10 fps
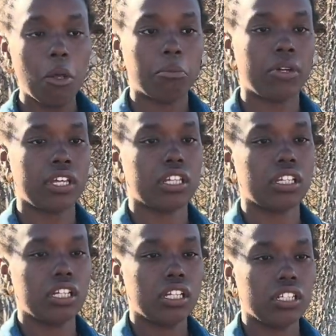but
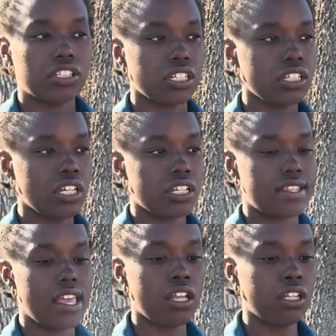she needs
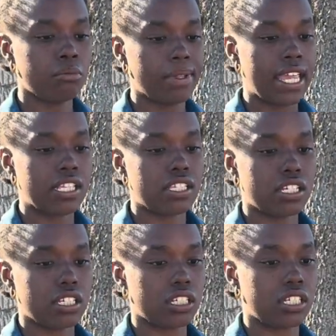help
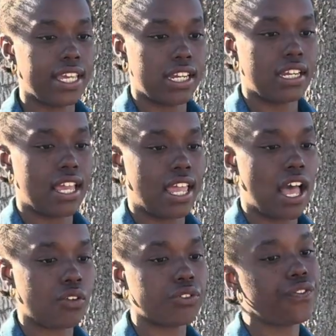into getting that
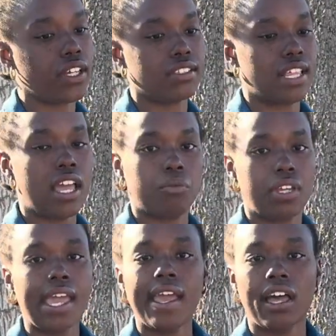house fixed that we
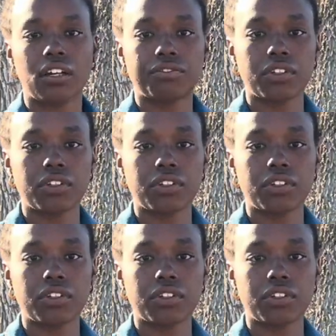have.